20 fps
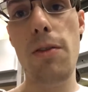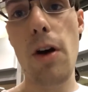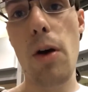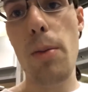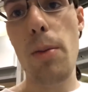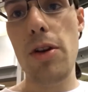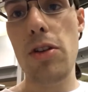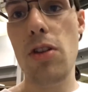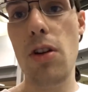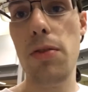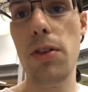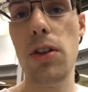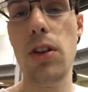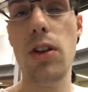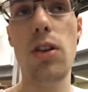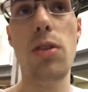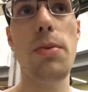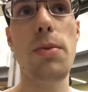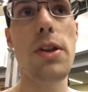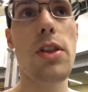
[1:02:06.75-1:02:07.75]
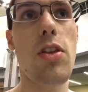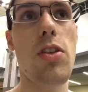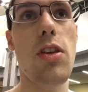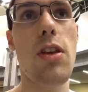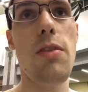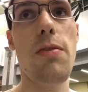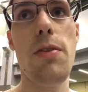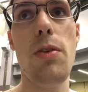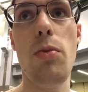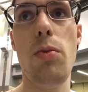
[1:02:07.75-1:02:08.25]
felt myself a little bit to
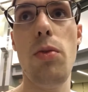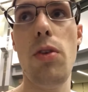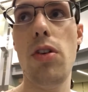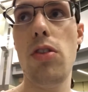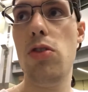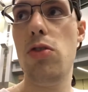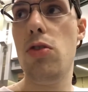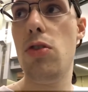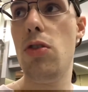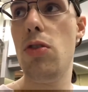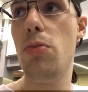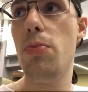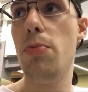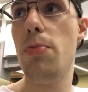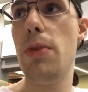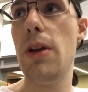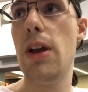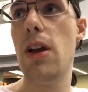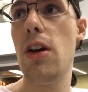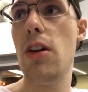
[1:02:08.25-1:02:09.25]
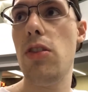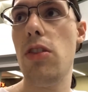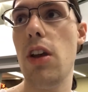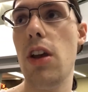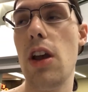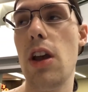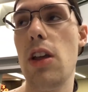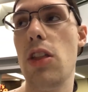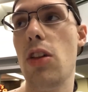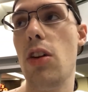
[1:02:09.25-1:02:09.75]
see if it was true because
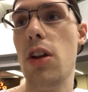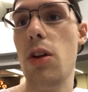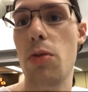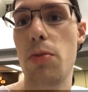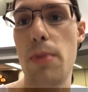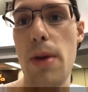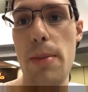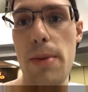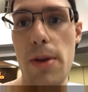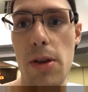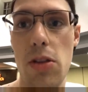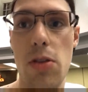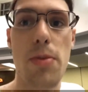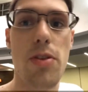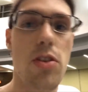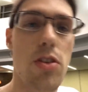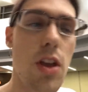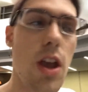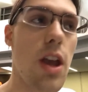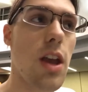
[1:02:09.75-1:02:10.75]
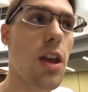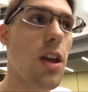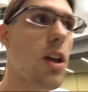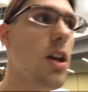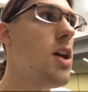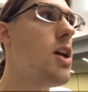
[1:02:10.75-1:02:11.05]
like I thought it would maybe it's a mistake